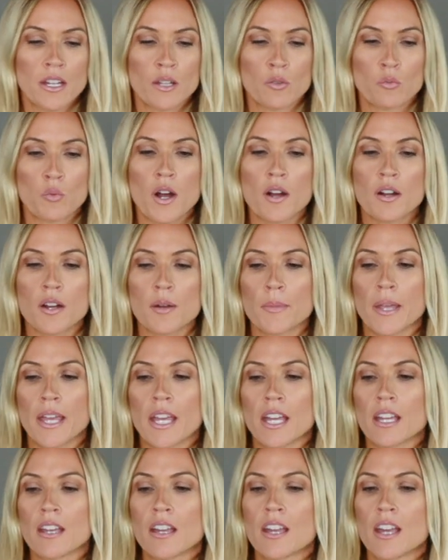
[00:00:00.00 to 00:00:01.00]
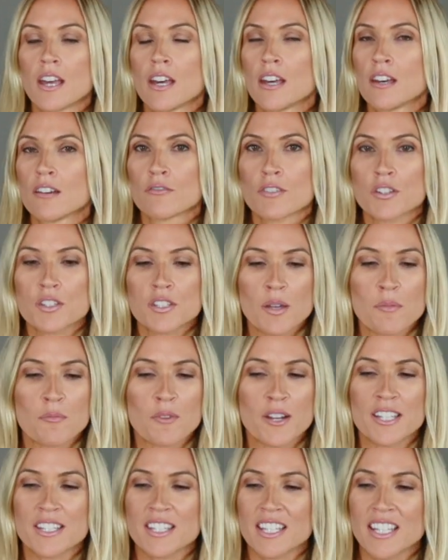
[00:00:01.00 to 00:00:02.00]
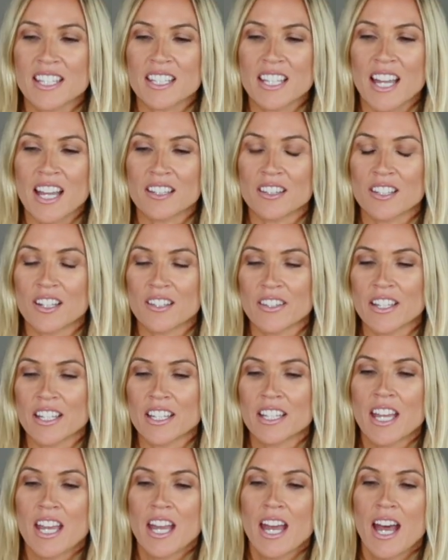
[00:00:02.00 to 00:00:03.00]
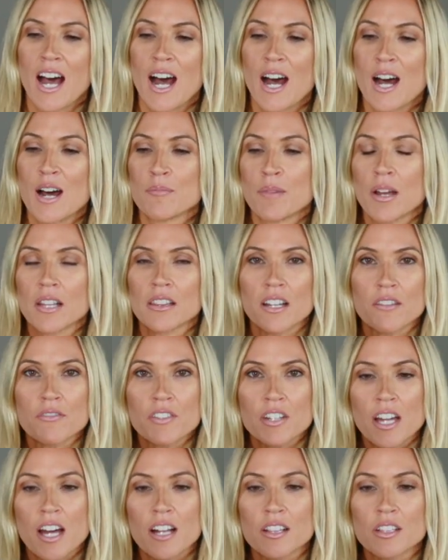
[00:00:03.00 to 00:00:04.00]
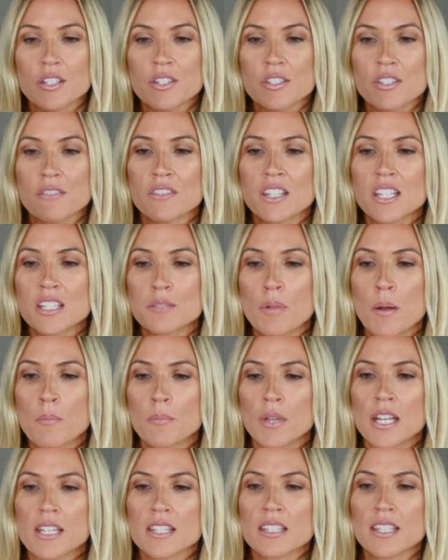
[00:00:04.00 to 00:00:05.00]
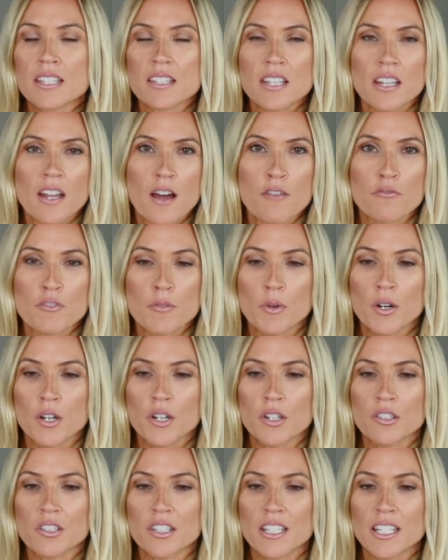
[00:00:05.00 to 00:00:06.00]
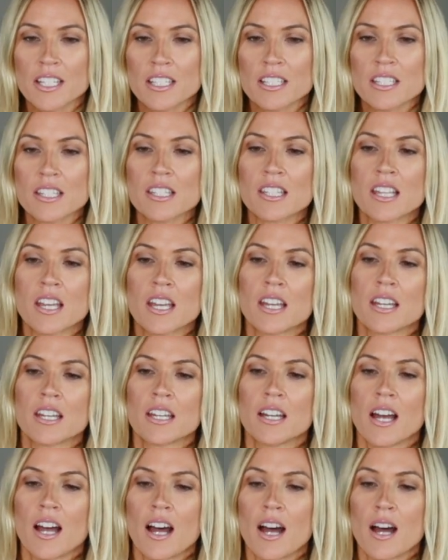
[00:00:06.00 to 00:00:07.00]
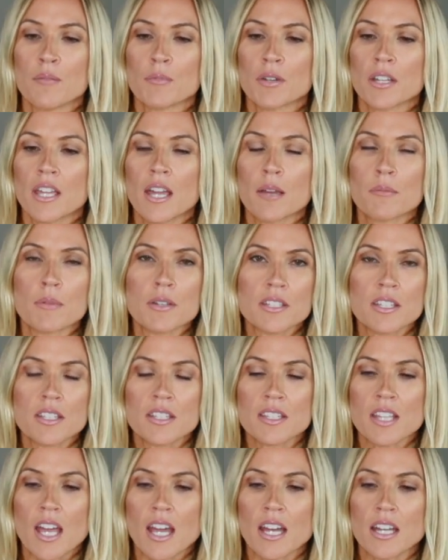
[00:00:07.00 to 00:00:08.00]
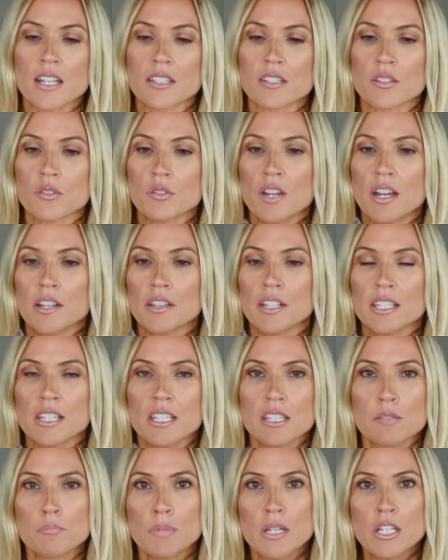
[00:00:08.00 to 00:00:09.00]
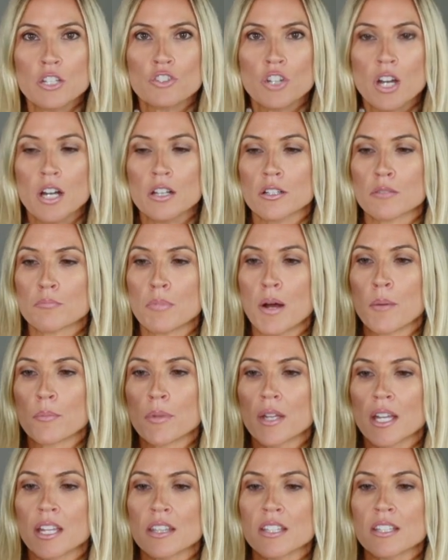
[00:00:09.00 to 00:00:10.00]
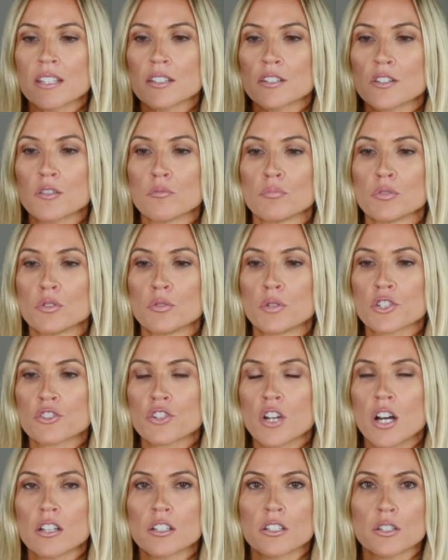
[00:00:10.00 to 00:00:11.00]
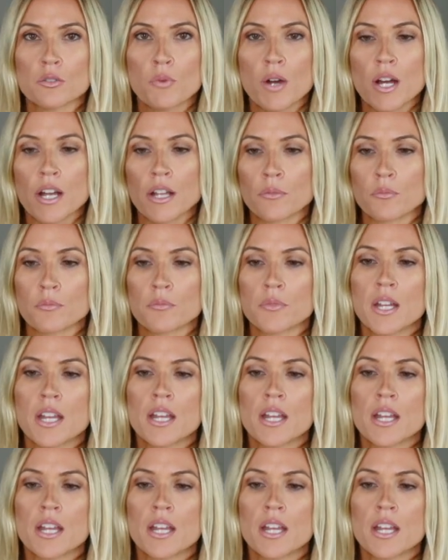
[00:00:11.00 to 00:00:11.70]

and welcoming. For some reason, I love it. I love the colors of these pumpkins. These I got from Kirkland's. It came as a set. So you got like this peach colored pumpkin, this little bluish colored one,